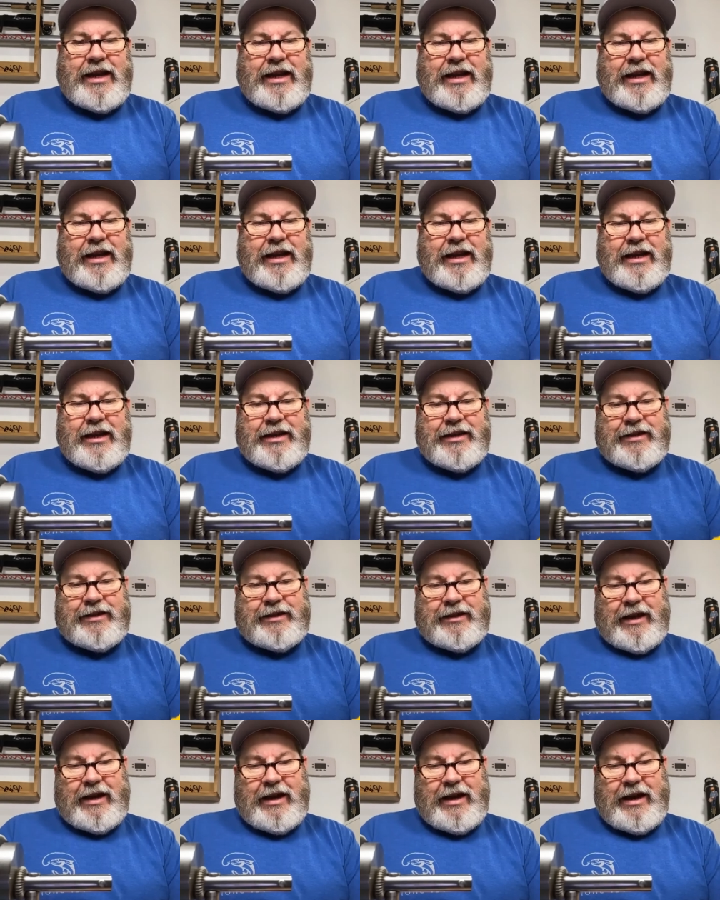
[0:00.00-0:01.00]

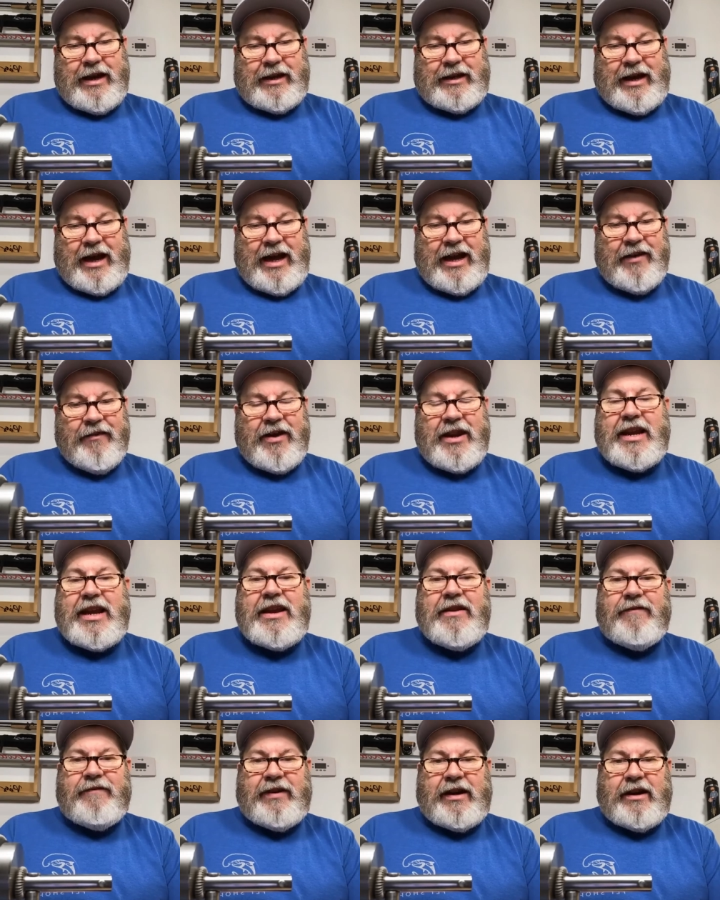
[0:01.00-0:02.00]
is kind of a
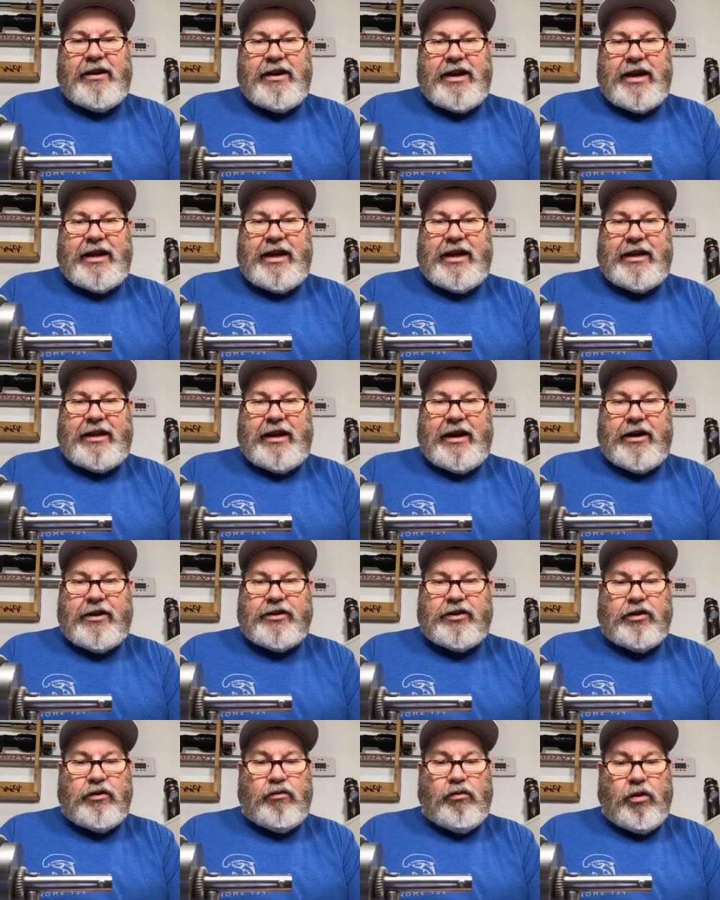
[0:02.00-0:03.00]
neat variant in there
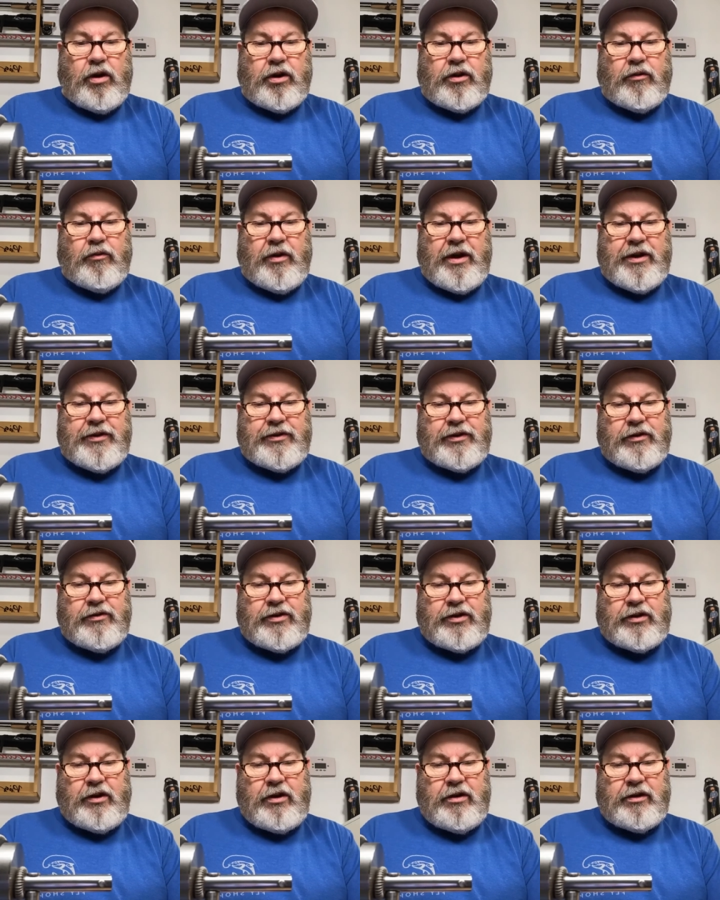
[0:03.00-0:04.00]
to work with. So
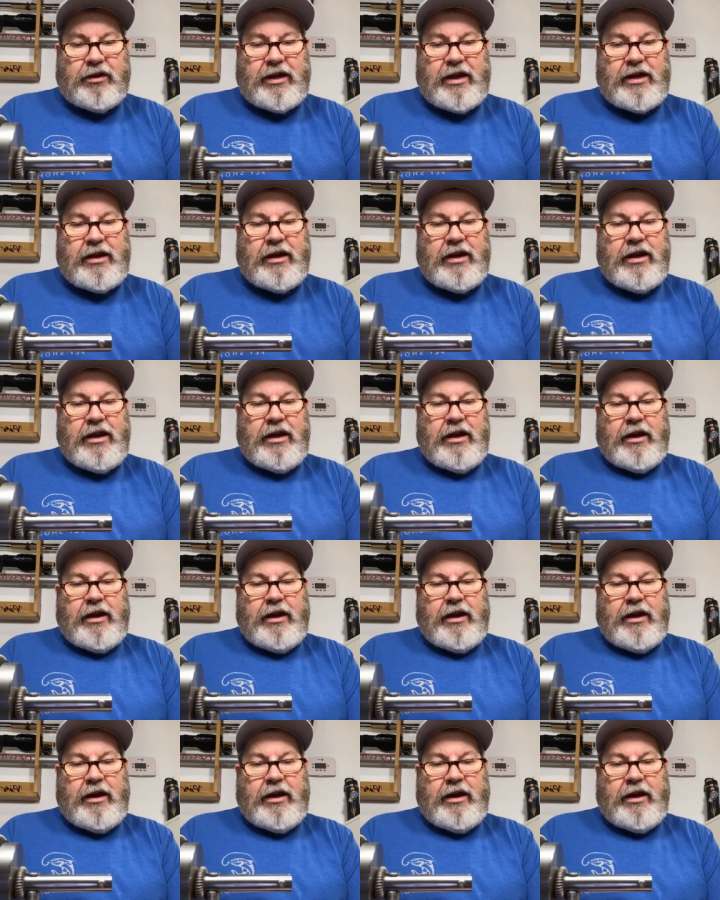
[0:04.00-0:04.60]
certainly,